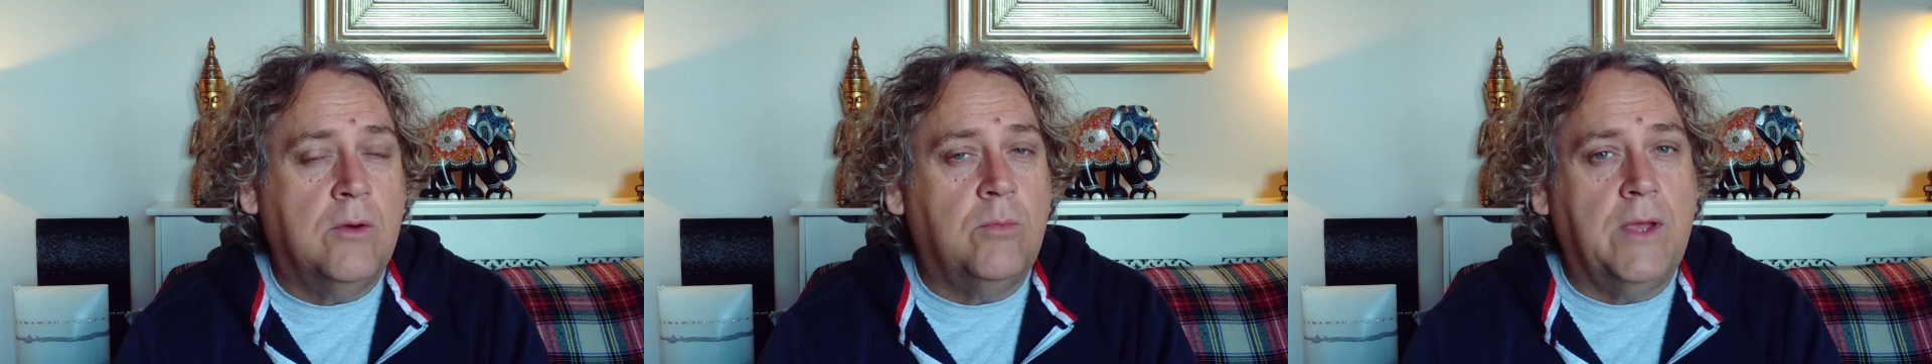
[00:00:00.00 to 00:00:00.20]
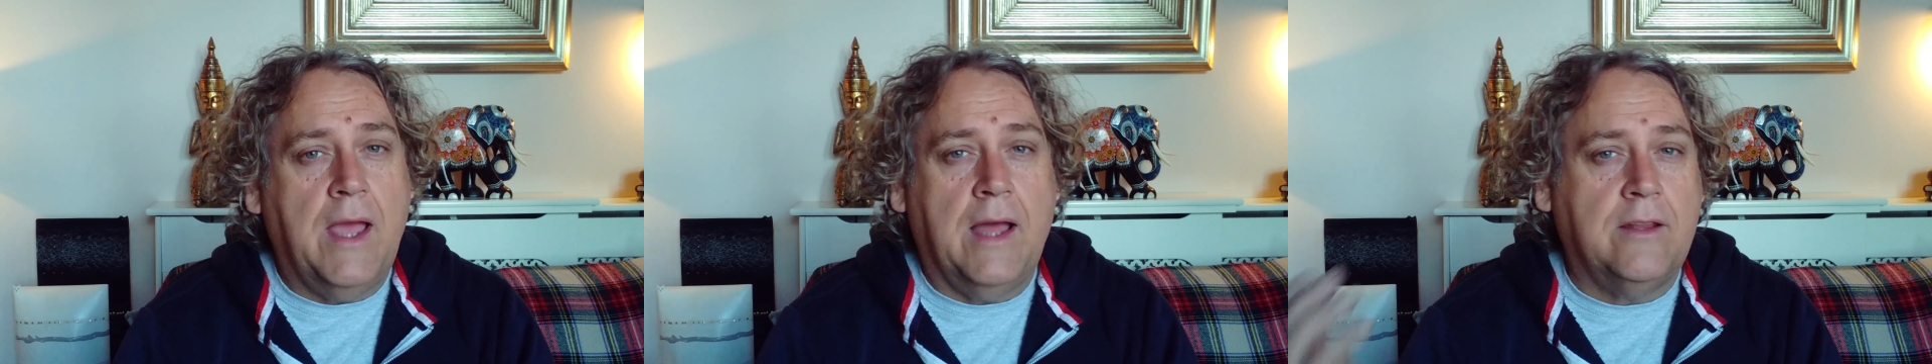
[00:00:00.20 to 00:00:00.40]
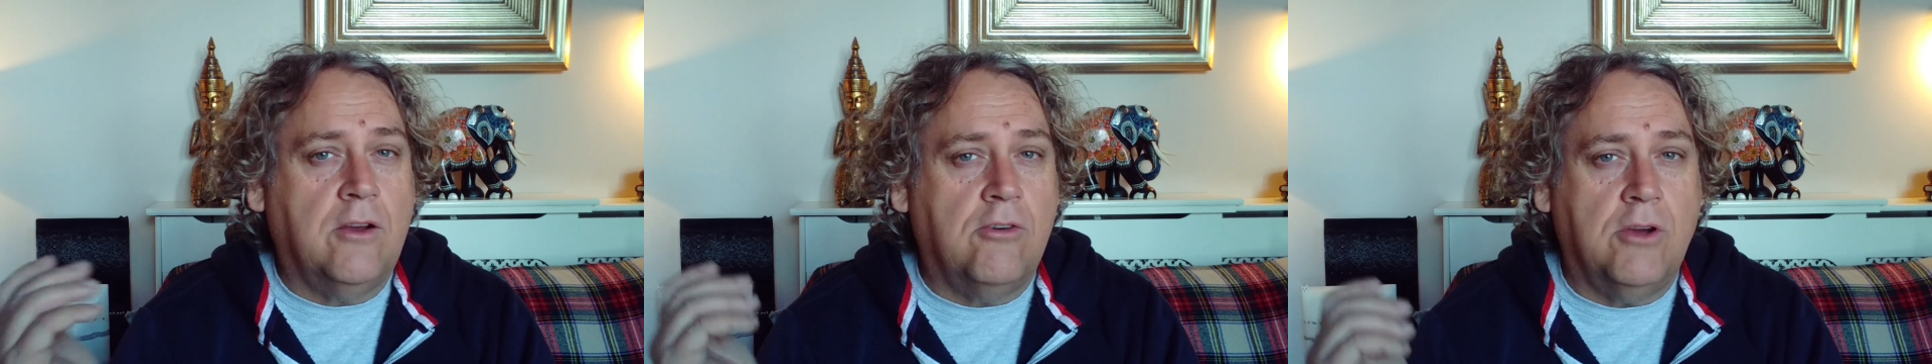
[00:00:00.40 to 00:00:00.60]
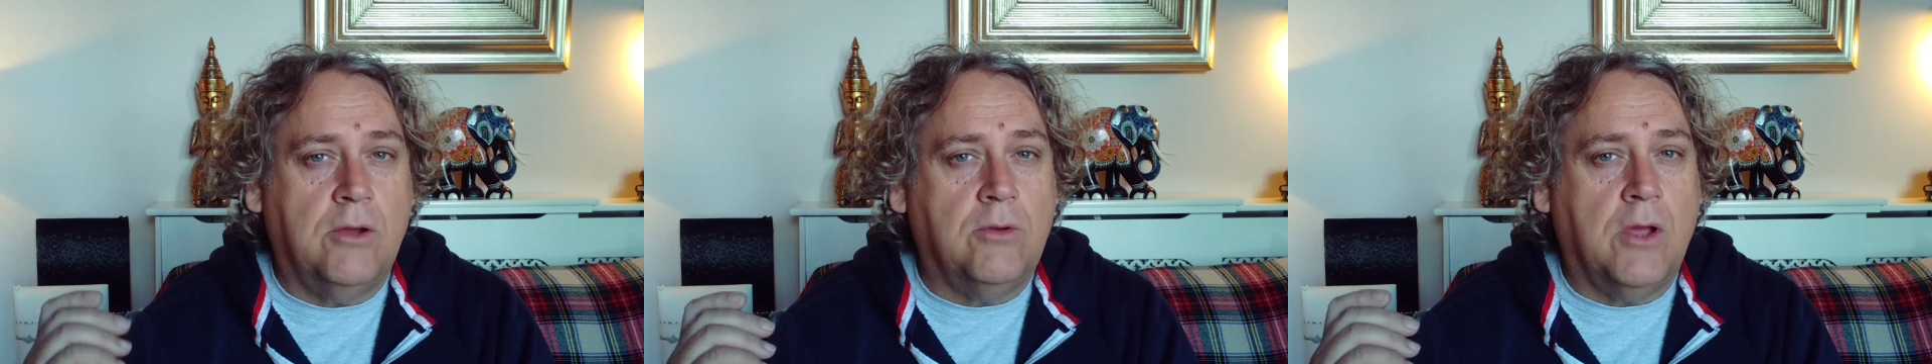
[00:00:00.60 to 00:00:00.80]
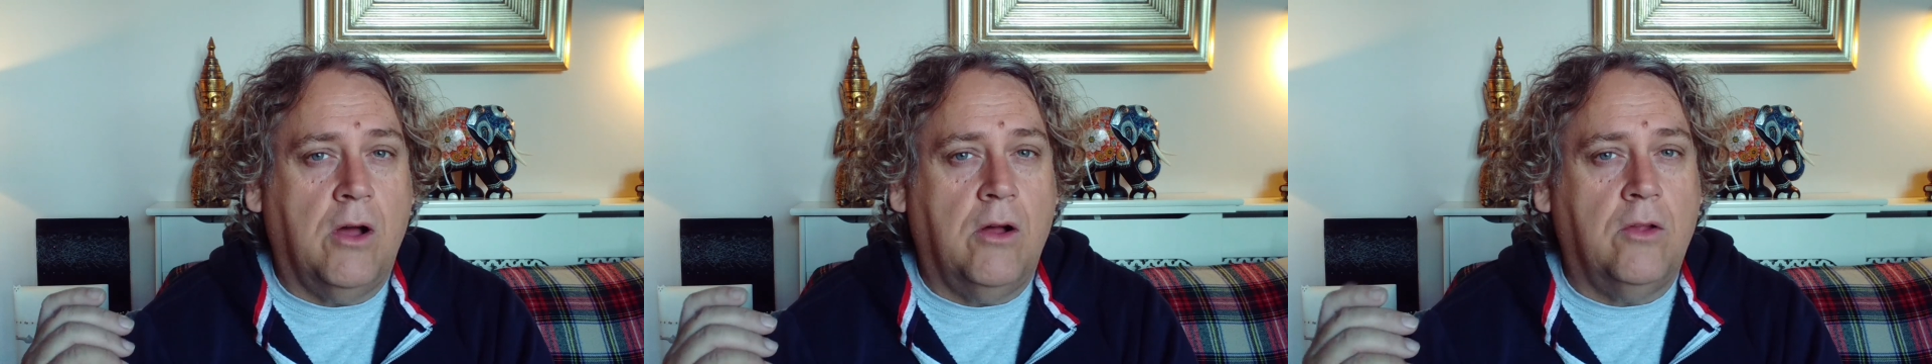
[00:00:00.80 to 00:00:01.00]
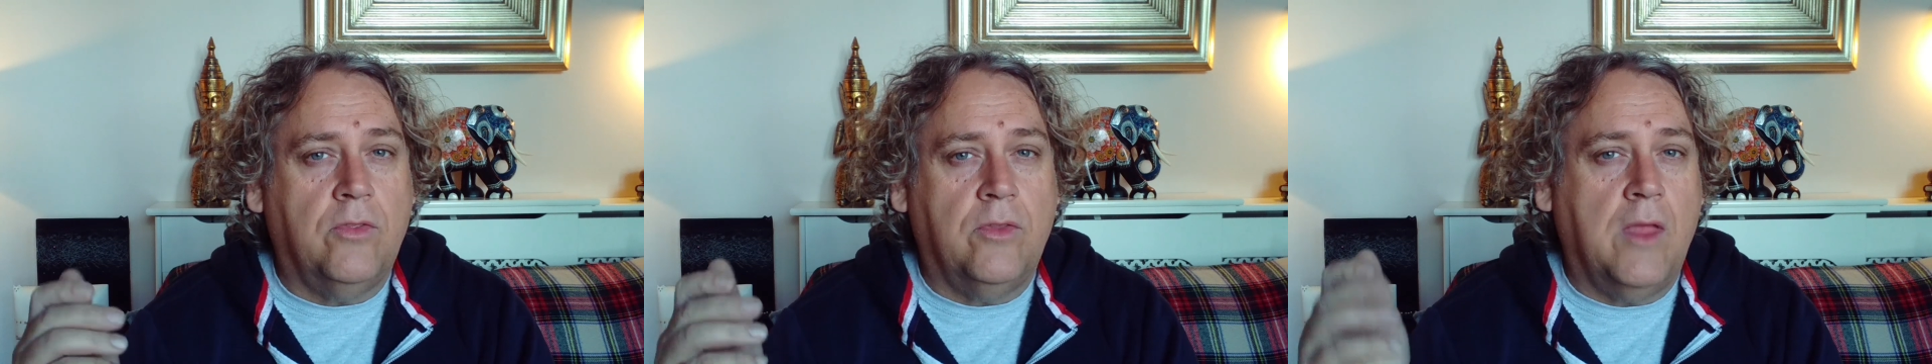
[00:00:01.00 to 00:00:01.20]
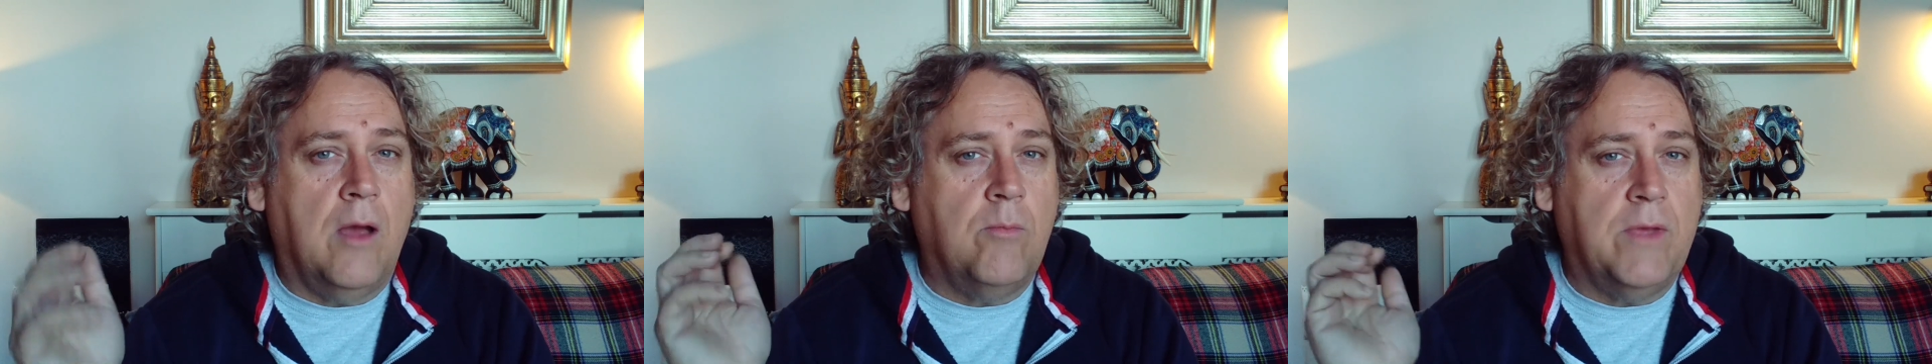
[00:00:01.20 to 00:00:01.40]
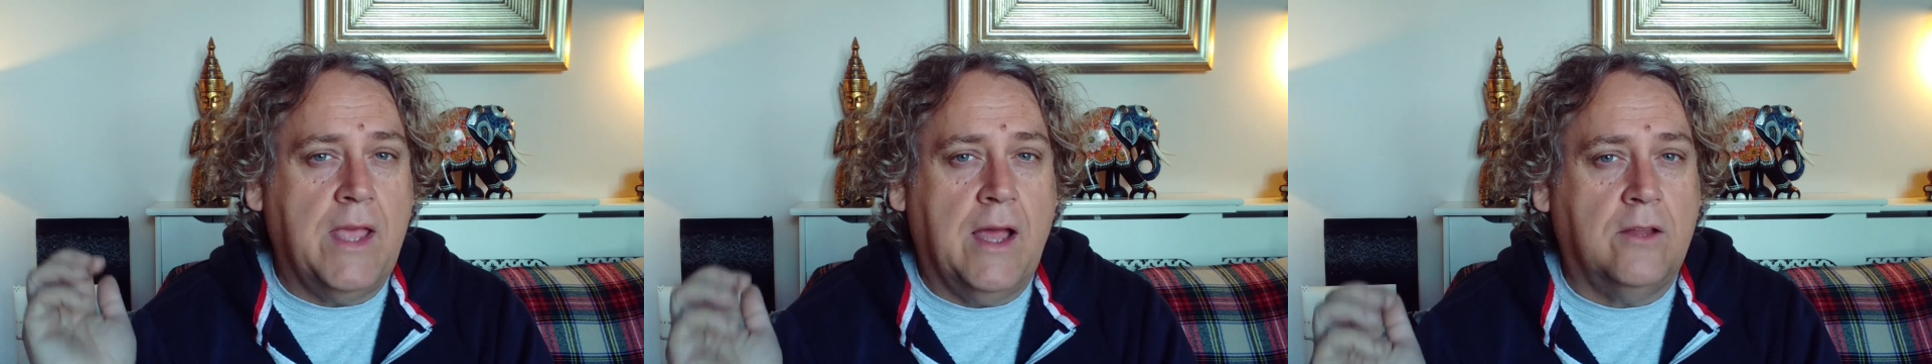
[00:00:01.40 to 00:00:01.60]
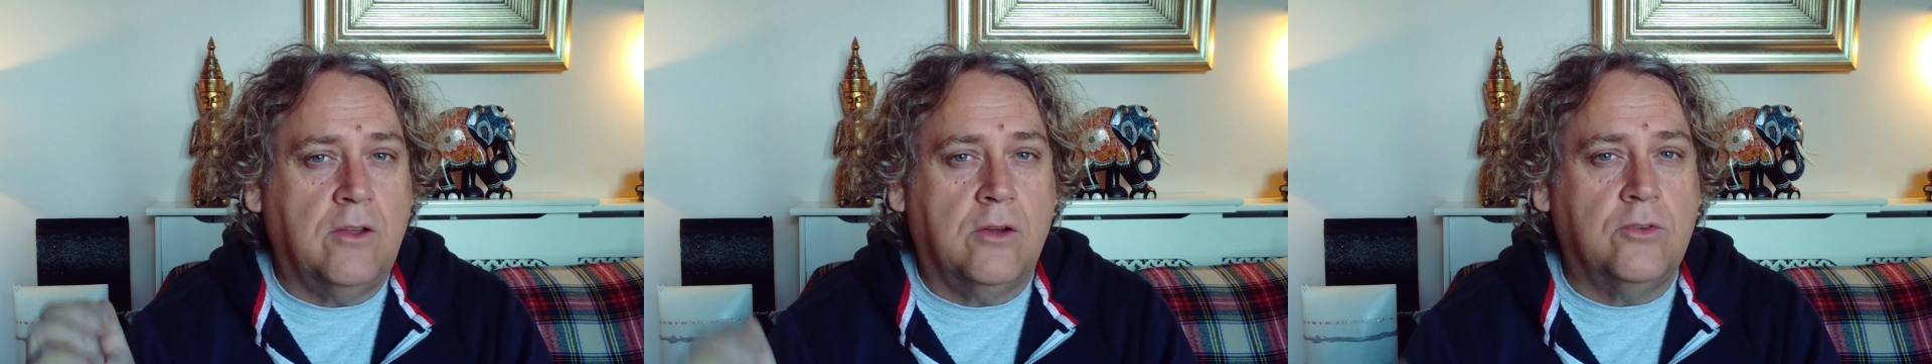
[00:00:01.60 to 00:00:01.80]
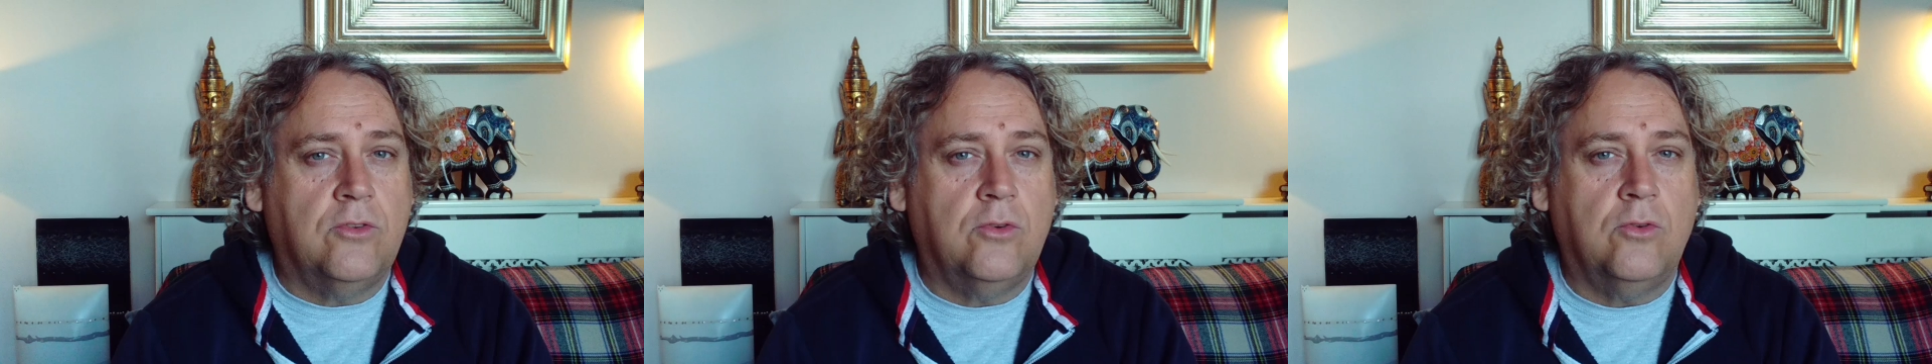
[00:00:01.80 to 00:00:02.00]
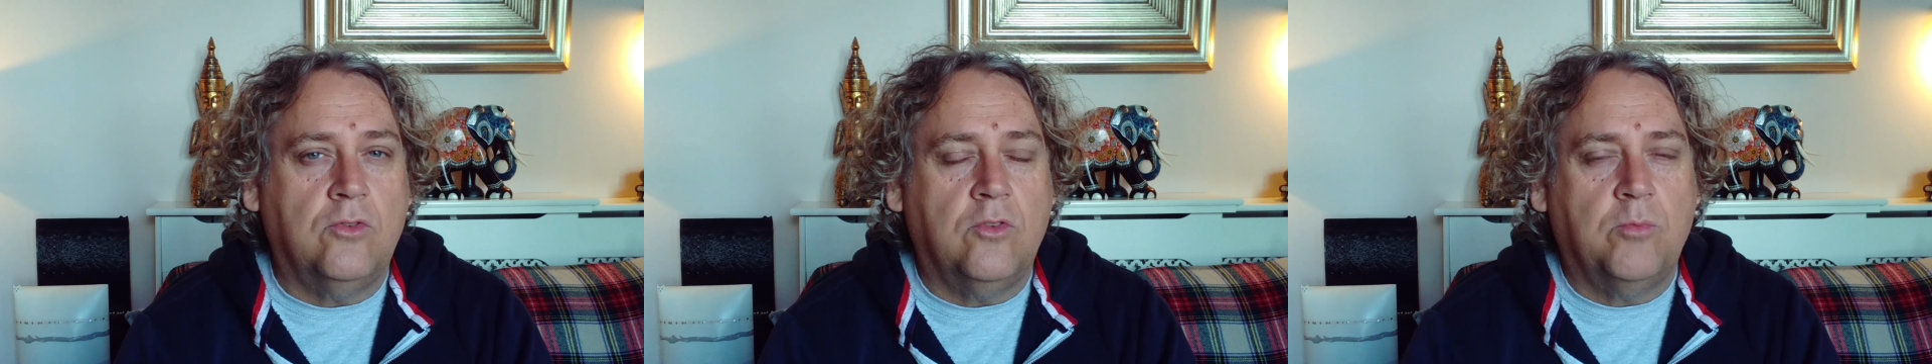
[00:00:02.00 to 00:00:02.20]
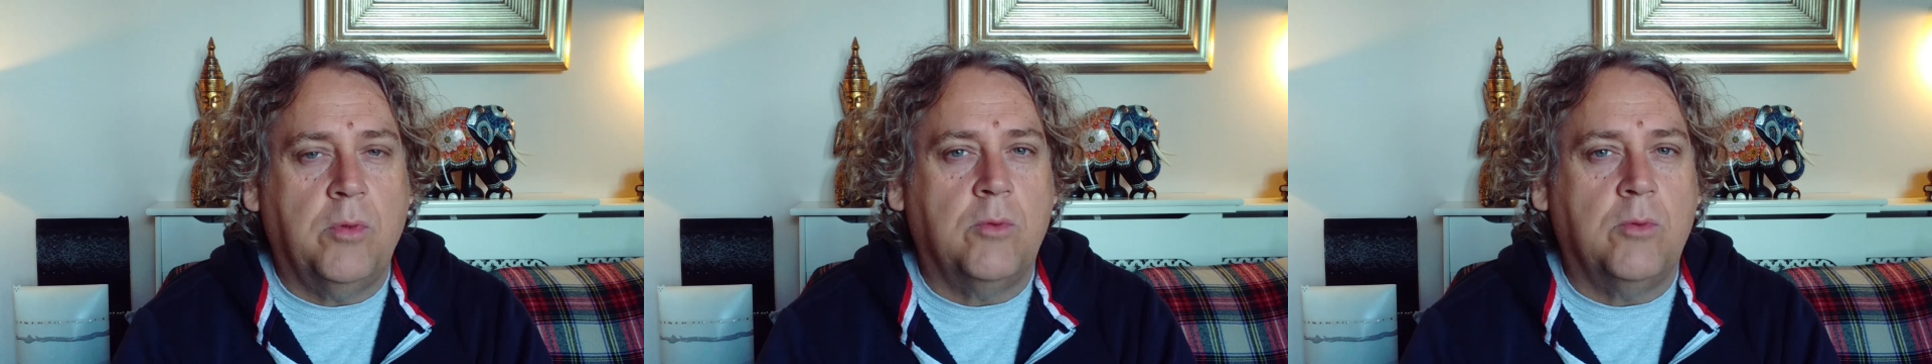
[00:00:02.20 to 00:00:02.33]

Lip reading: We had our own garden and we had our tools,